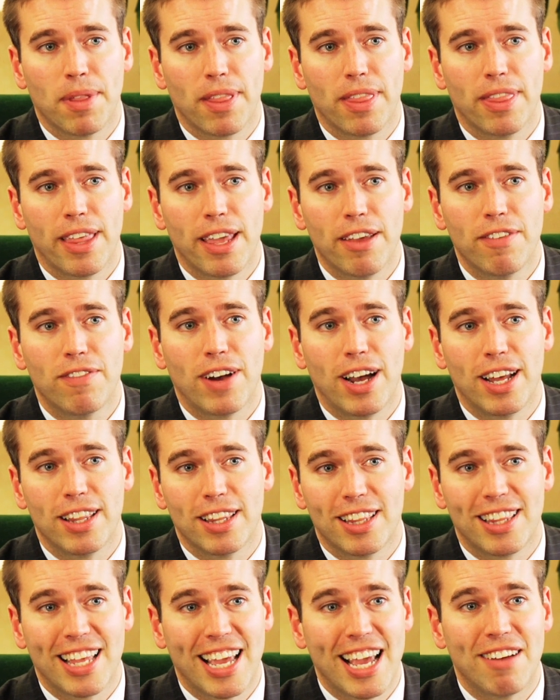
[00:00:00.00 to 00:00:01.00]
they
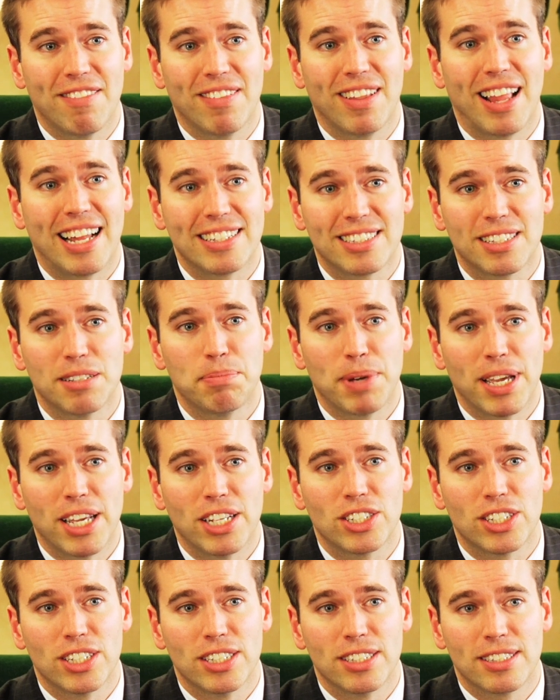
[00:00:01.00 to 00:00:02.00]
find that they have lots of
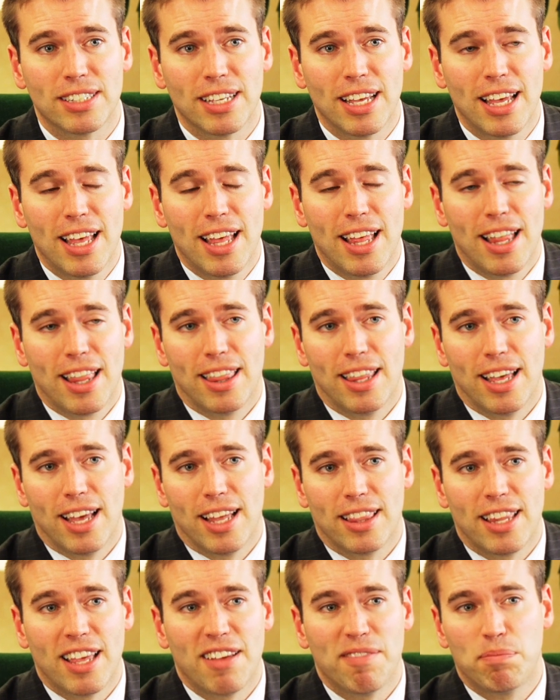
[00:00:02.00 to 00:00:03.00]
patients
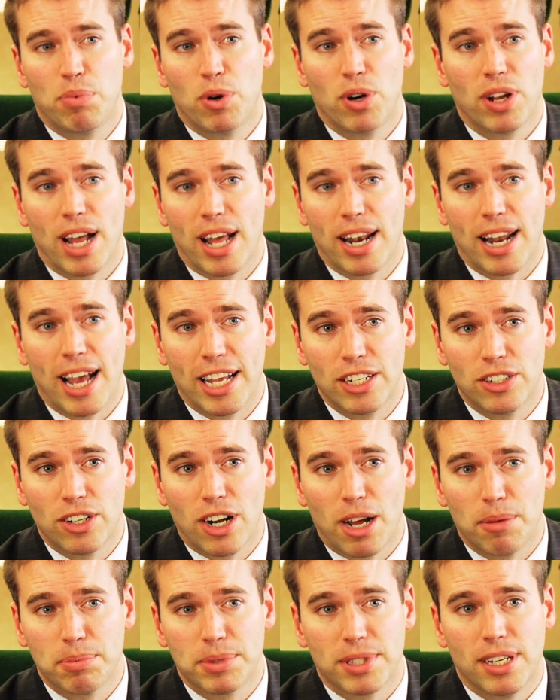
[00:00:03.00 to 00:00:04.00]
that they've put on eye
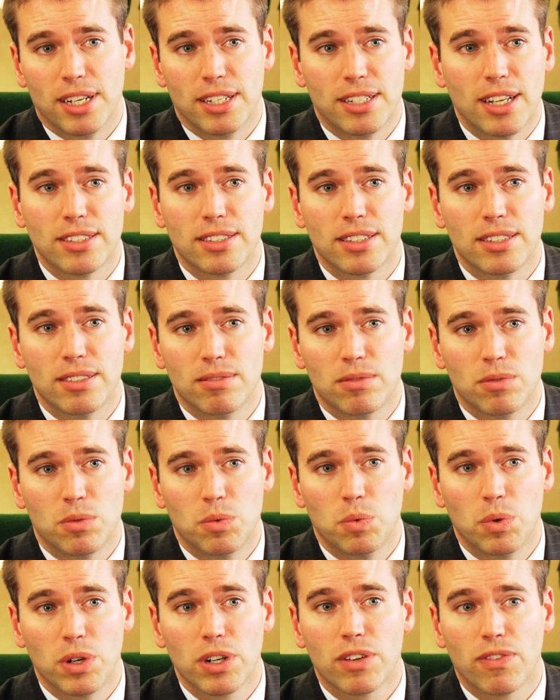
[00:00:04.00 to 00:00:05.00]
drops and it doesn't
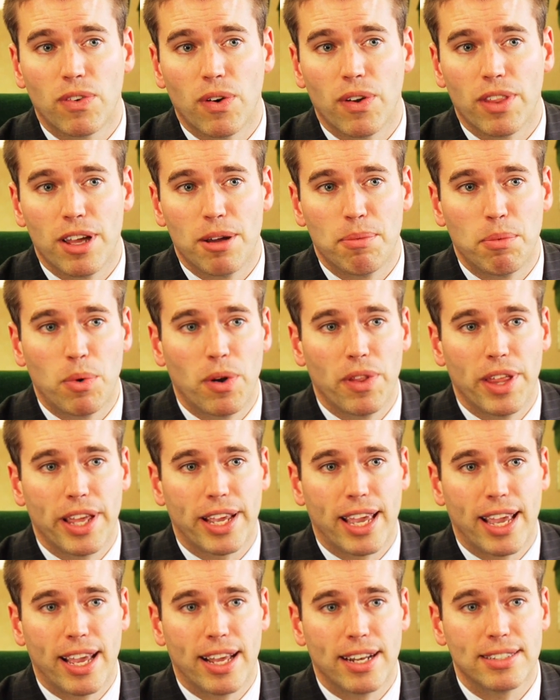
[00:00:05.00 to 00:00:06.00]
work for them, or they
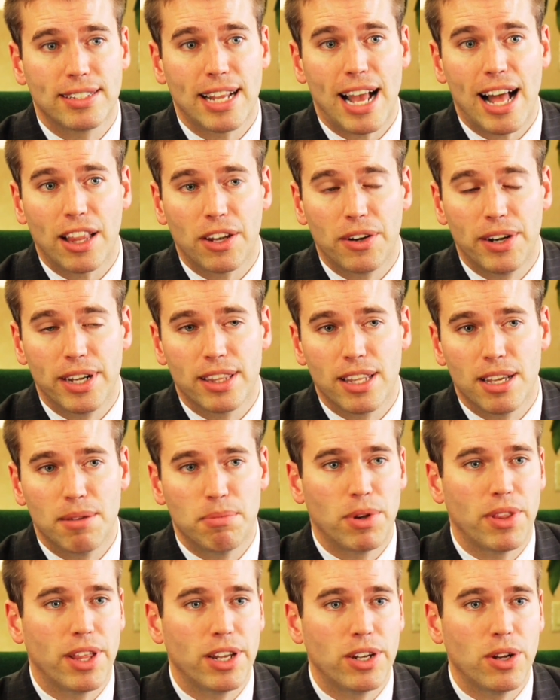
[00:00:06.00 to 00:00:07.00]
can't tolerate them, or they